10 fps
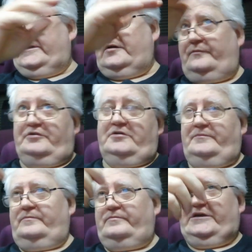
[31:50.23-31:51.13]
output
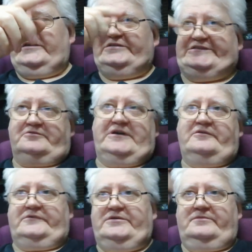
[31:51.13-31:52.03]
and
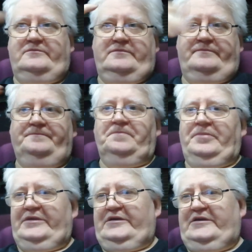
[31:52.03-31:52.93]
surround.
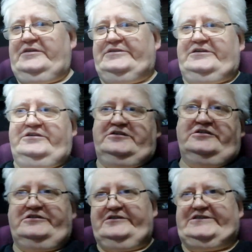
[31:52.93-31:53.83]
And uh, you
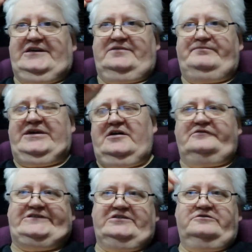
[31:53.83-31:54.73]
could use it in
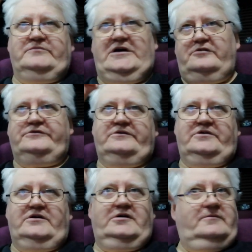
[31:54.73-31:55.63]
PL2 mode.
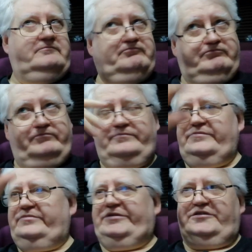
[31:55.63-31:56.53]
Um,
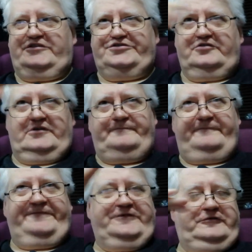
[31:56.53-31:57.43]
you could do a
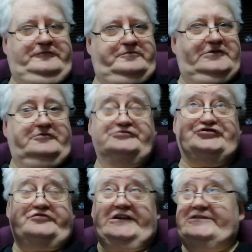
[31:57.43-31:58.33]
few little
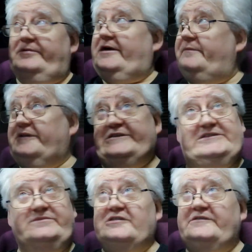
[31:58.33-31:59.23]
tricks with there because
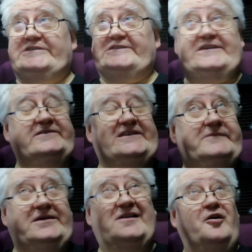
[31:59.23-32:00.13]
sometimes there's
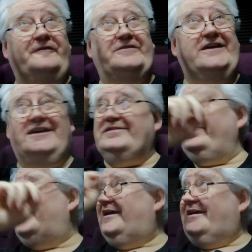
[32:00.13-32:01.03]
something often
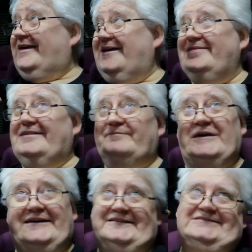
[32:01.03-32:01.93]
hidden in the
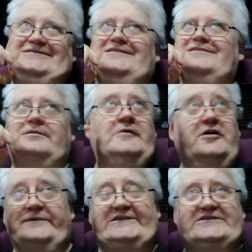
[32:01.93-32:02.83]
mix. There
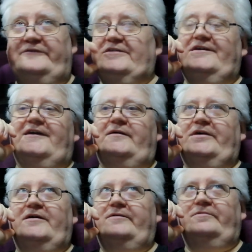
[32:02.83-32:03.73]
might be something there
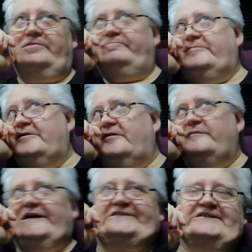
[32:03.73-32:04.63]
that, you know,
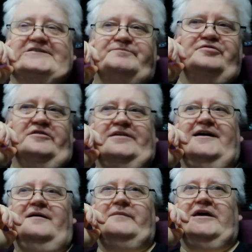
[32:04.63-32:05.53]
mixers are put
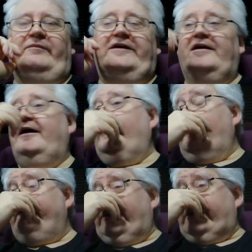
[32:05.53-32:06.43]
there, maybe
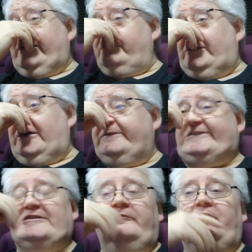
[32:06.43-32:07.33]
thinking maybe
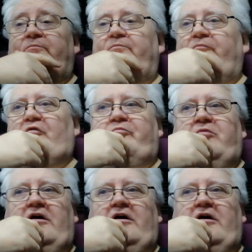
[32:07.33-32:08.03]
someone will